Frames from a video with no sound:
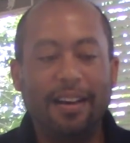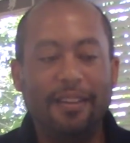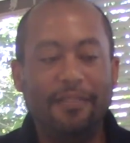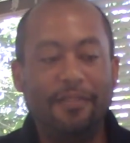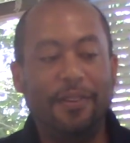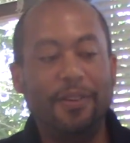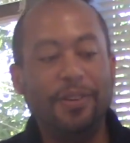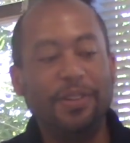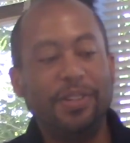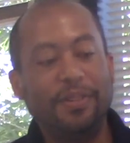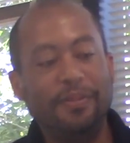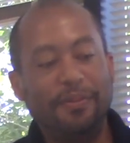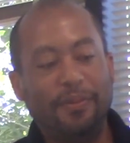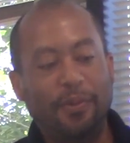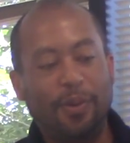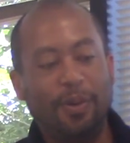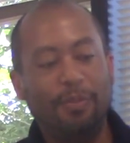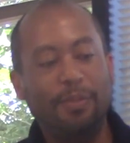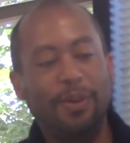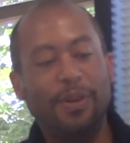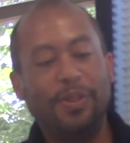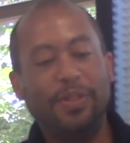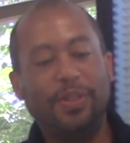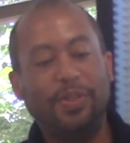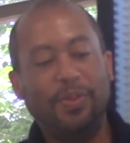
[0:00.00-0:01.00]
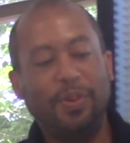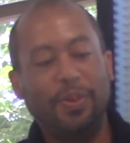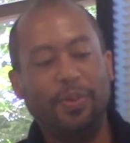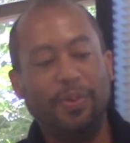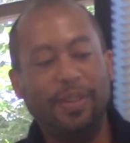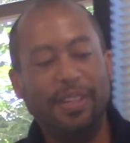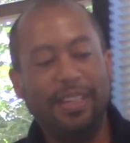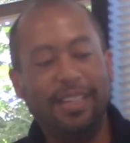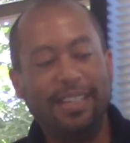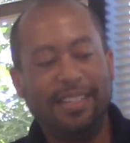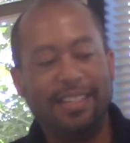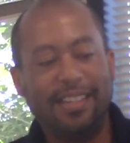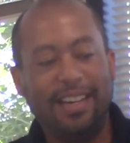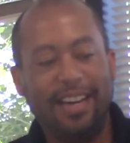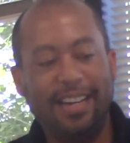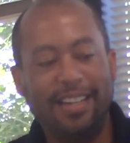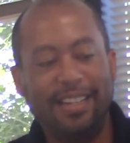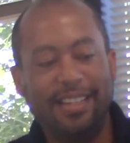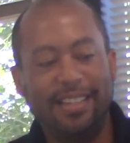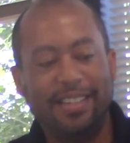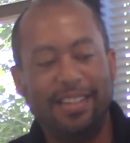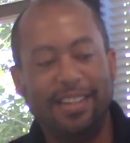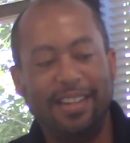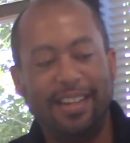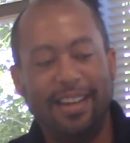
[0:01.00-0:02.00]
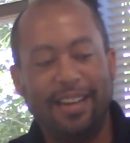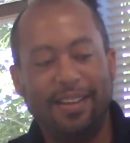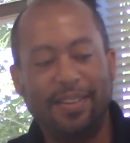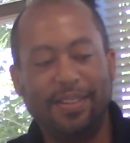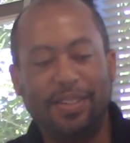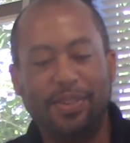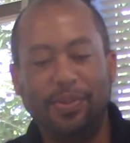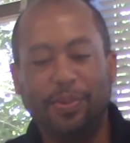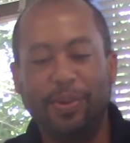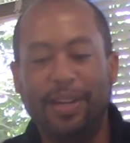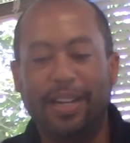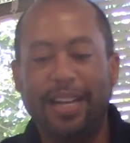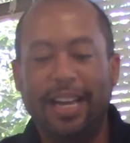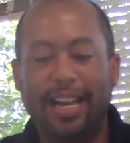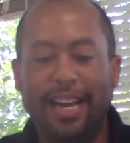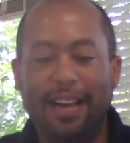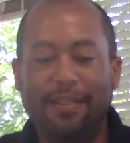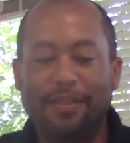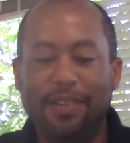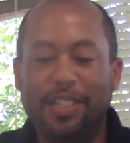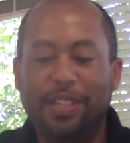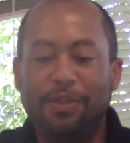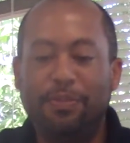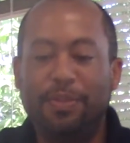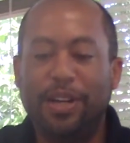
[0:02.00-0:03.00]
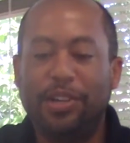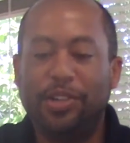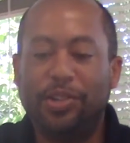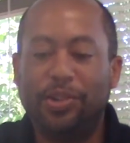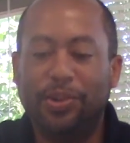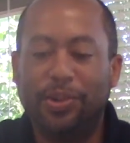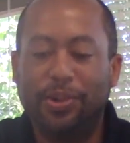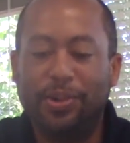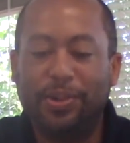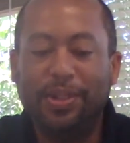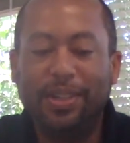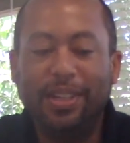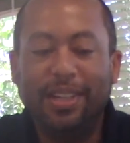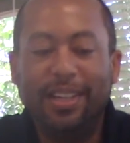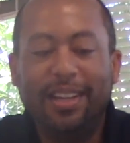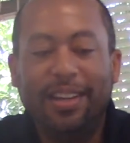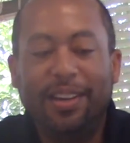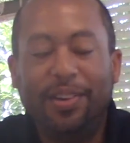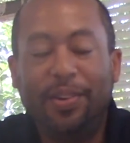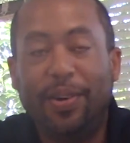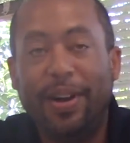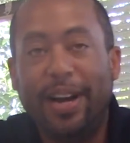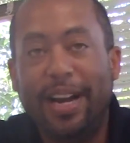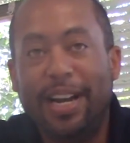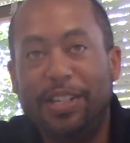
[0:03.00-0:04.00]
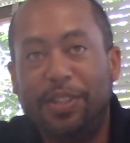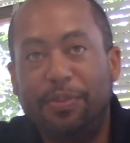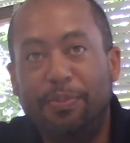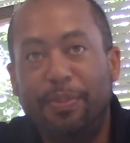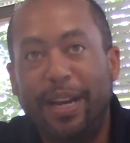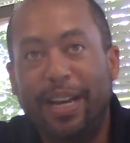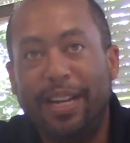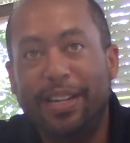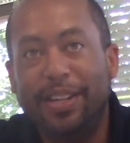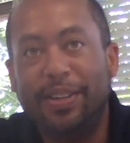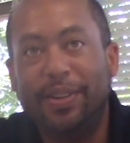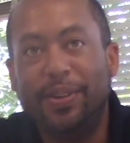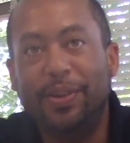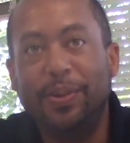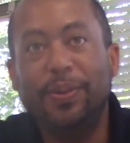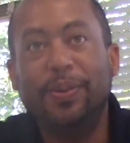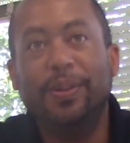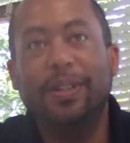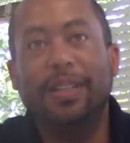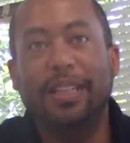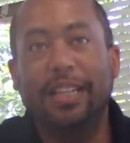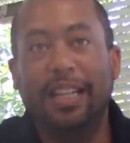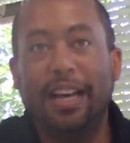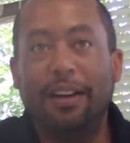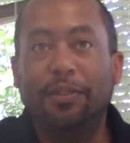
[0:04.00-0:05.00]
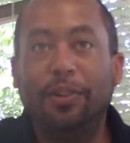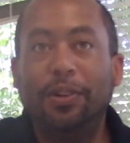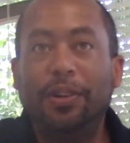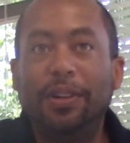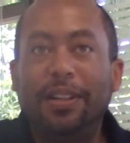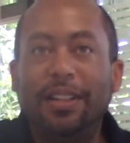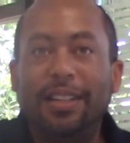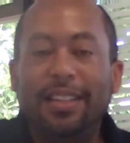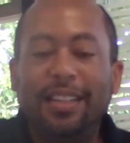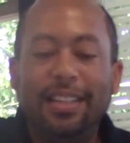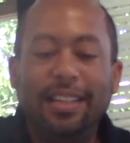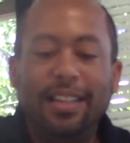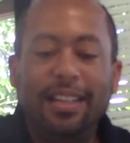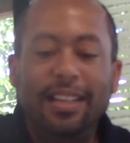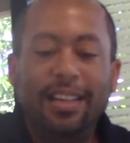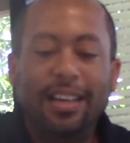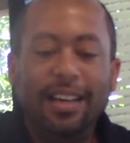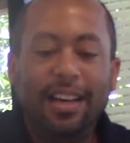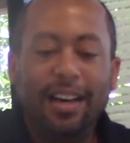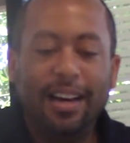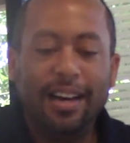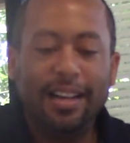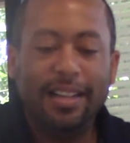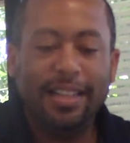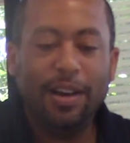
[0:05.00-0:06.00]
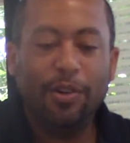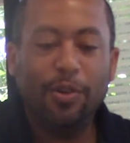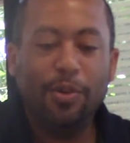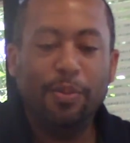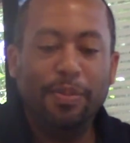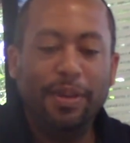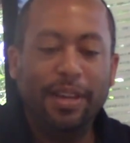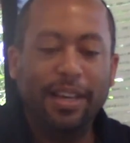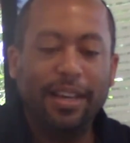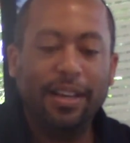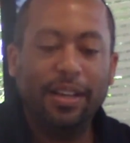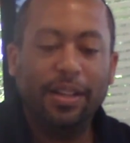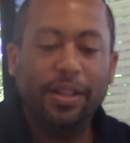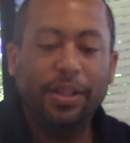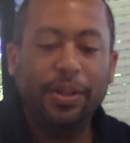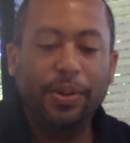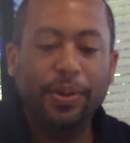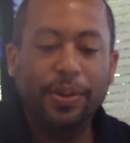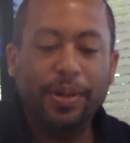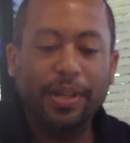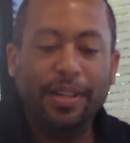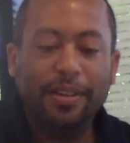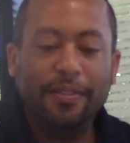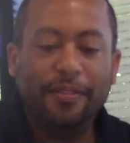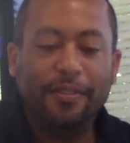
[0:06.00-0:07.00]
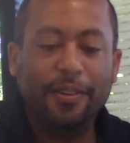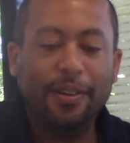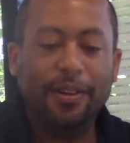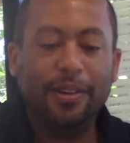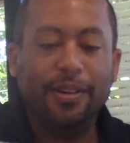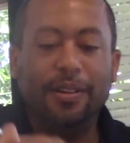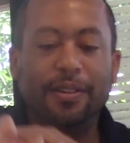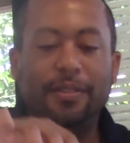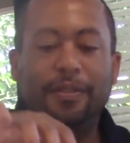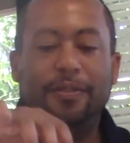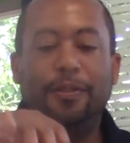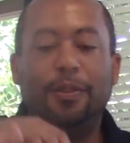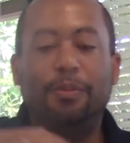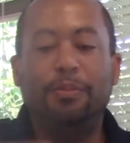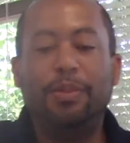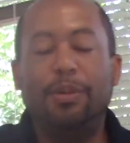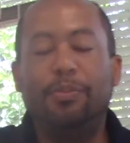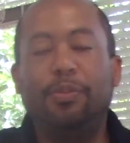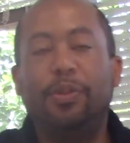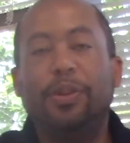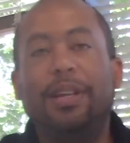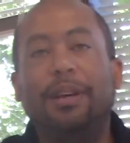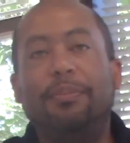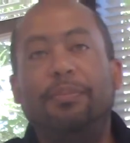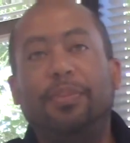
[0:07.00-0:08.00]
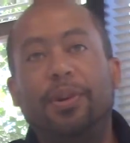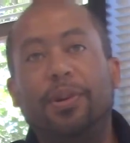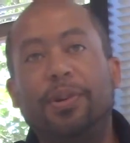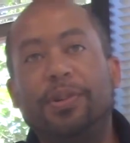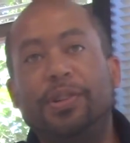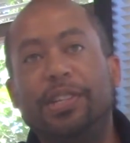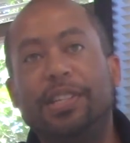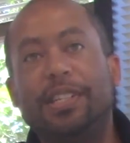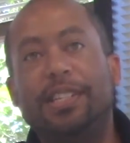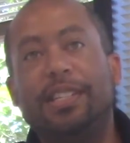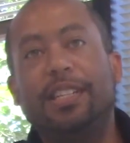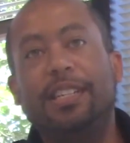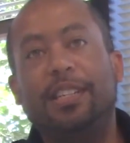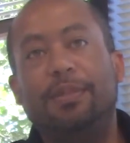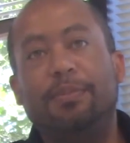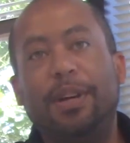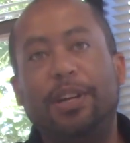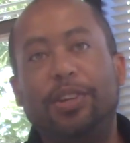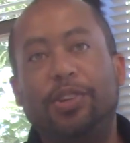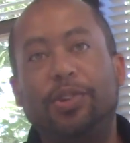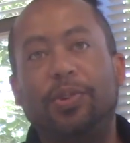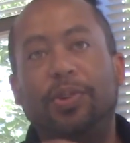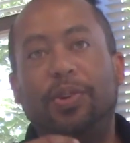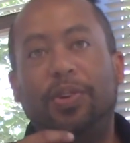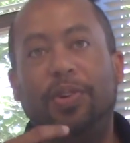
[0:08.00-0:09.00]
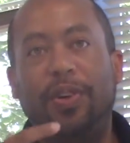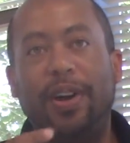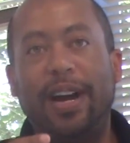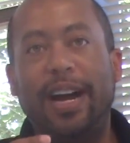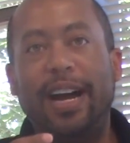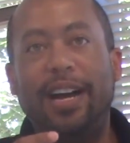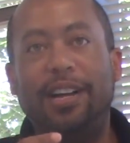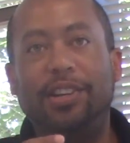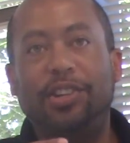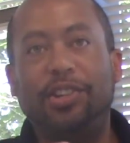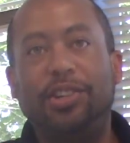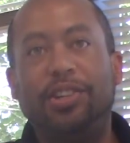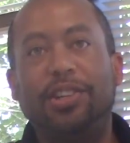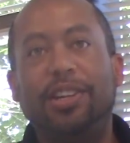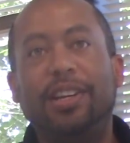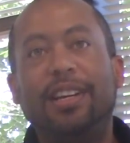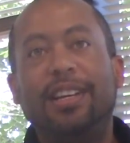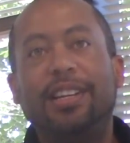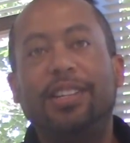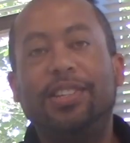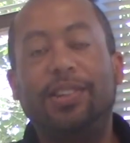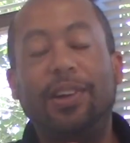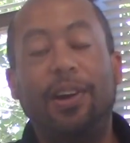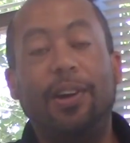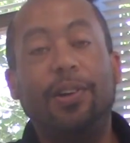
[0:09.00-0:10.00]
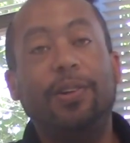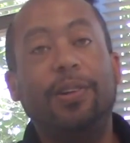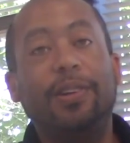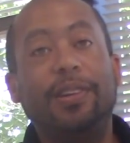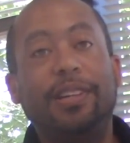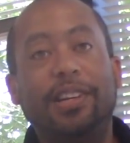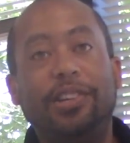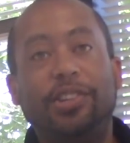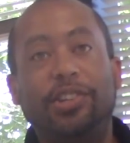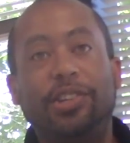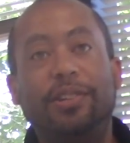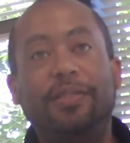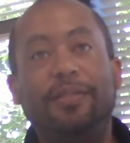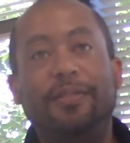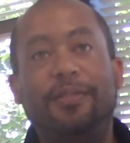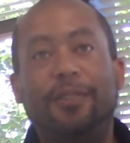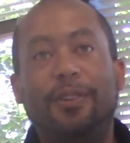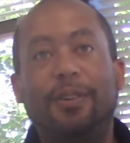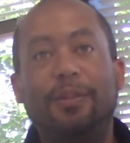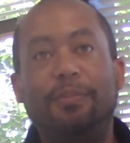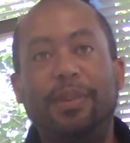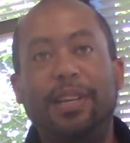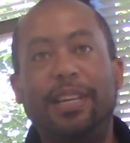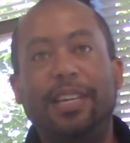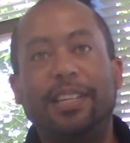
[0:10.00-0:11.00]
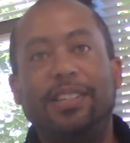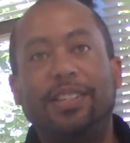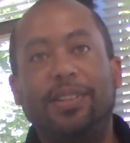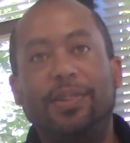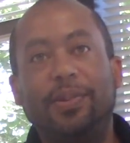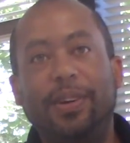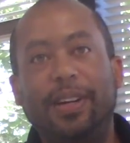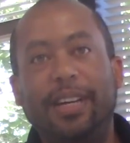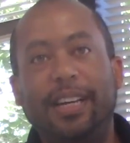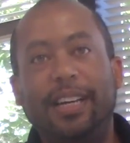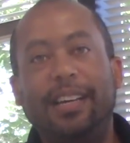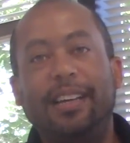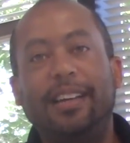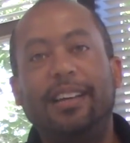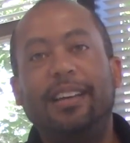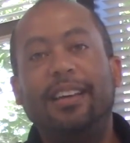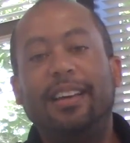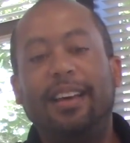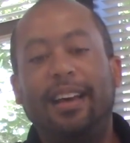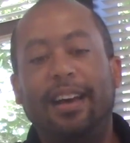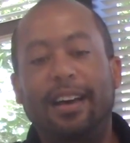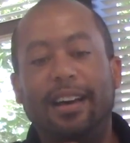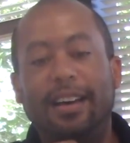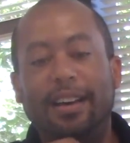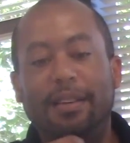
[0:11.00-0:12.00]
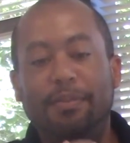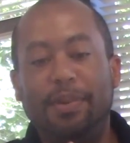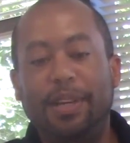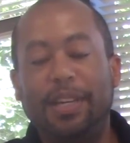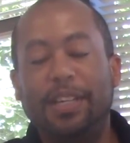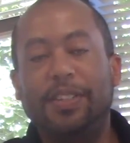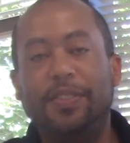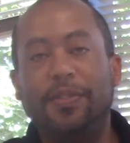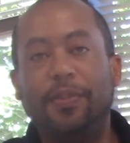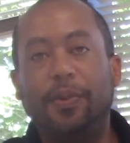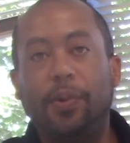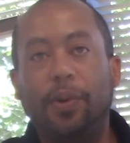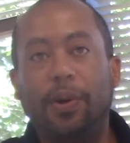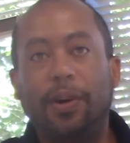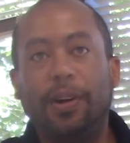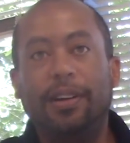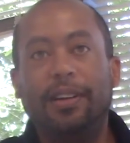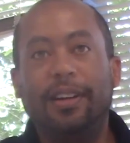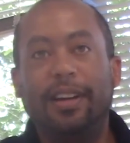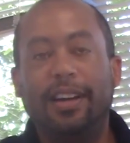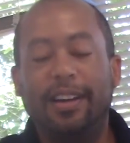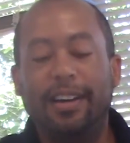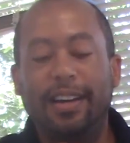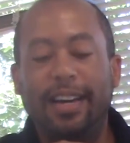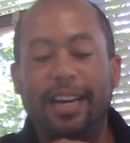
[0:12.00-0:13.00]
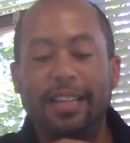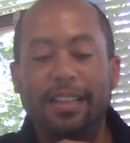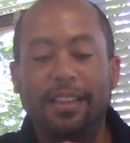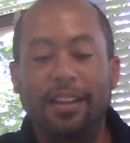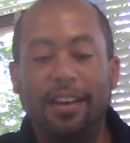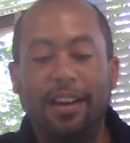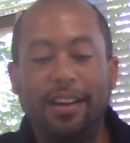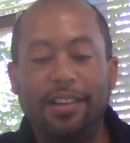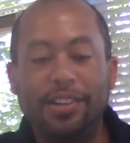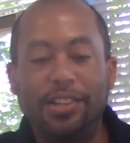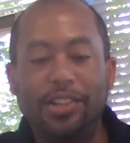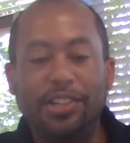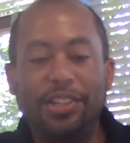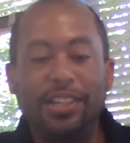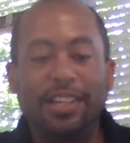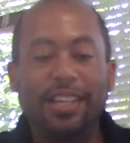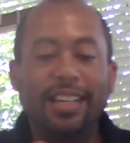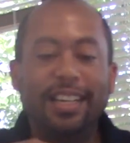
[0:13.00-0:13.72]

First and foremost, we're really excited to announce we're going to have a special Crash Bandicoot level that will be included for people that purchase the special Crash Starter Edition for PS3 and PS4 at launch.